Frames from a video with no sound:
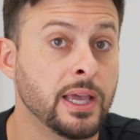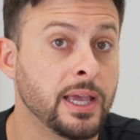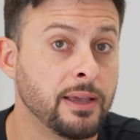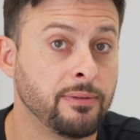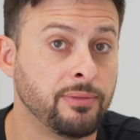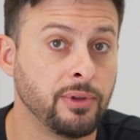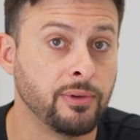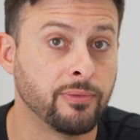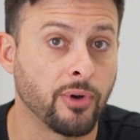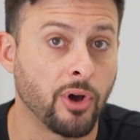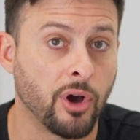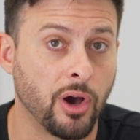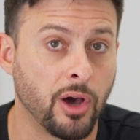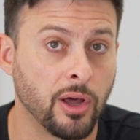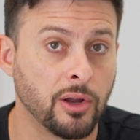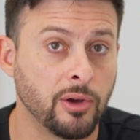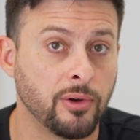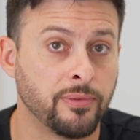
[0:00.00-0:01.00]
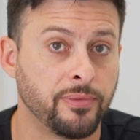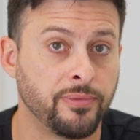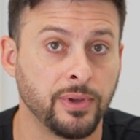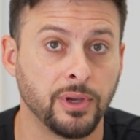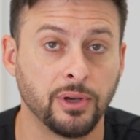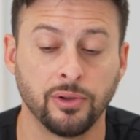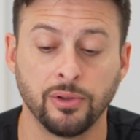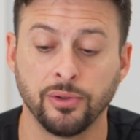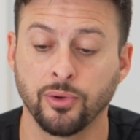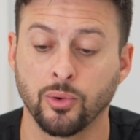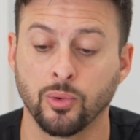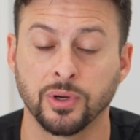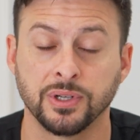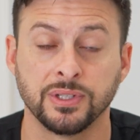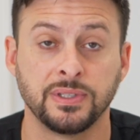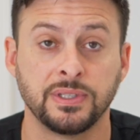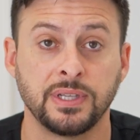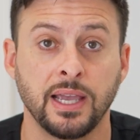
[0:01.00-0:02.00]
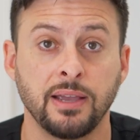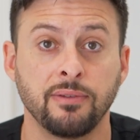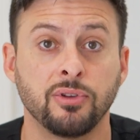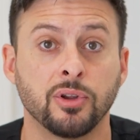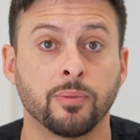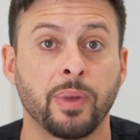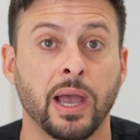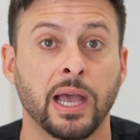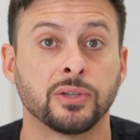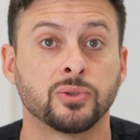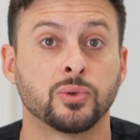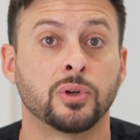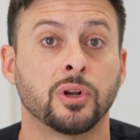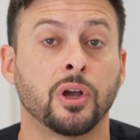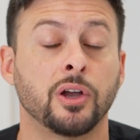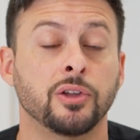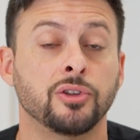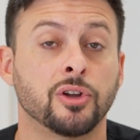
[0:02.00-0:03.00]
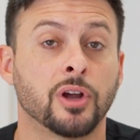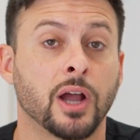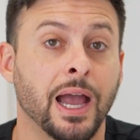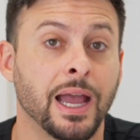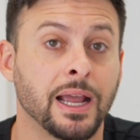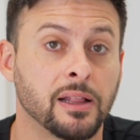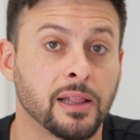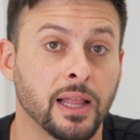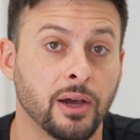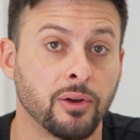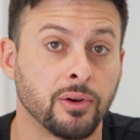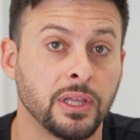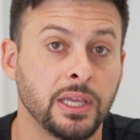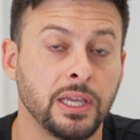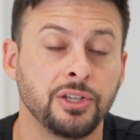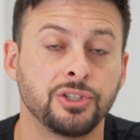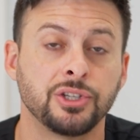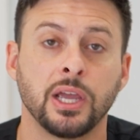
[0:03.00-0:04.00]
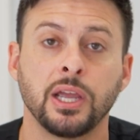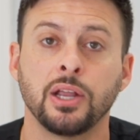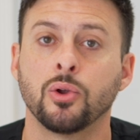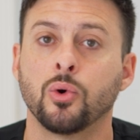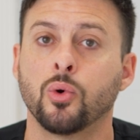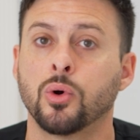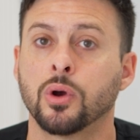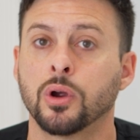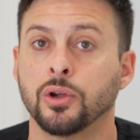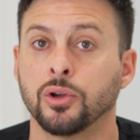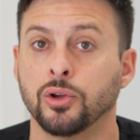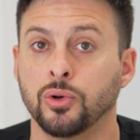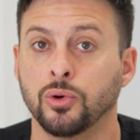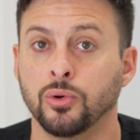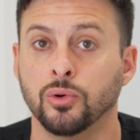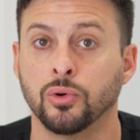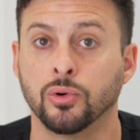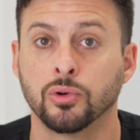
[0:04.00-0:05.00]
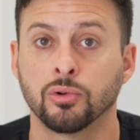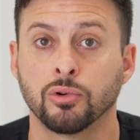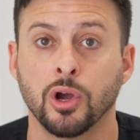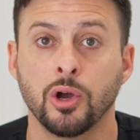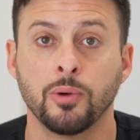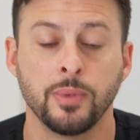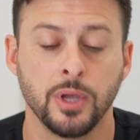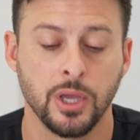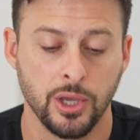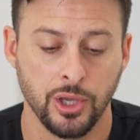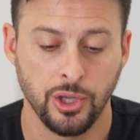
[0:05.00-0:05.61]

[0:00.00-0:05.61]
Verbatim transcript: if you've autofilled or saved your password on your iCloud keychain or Google Chrome.